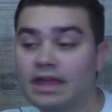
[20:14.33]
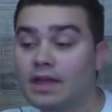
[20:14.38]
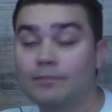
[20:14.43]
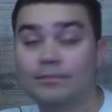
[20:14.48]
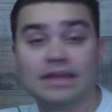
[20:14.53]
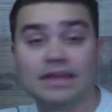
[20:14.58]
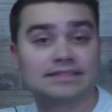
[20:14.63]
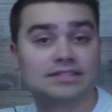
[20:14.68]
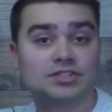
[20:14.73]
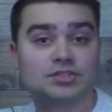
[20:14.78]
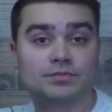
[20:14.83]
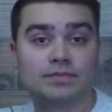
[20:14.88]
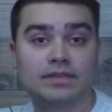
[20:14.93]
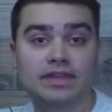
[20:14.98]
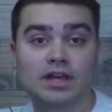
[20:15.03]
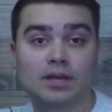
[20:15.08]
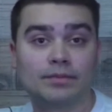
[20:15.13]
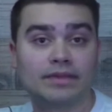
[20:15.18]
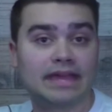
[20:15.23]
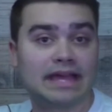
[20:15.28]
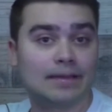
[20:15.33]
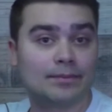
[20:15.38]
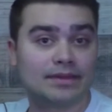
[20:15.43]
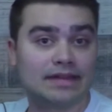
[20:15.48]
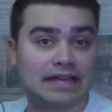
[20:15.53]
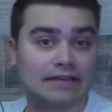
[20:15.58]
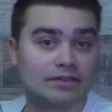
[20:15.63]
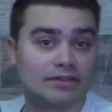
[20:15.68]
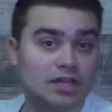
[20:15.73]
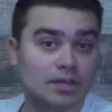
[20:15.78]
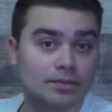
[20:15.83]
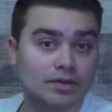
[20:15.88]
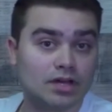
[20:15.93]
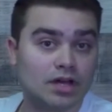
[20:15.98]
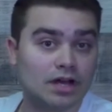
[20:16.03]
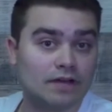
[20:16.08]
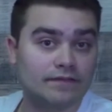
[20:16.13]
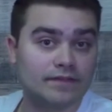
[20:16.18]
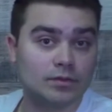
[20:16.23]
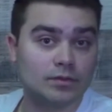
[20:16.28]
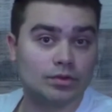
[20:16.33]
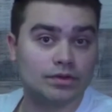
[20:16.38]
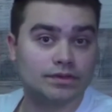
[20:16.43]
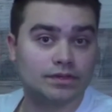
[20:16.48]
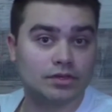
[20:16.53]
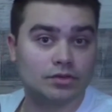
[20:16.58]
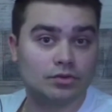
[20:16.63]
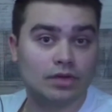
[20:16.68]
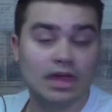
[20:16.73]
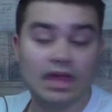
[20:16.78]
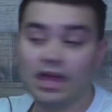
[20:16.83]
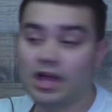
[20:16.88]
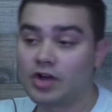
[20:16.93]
message me. I'll be happy to have a cup of coffee with you.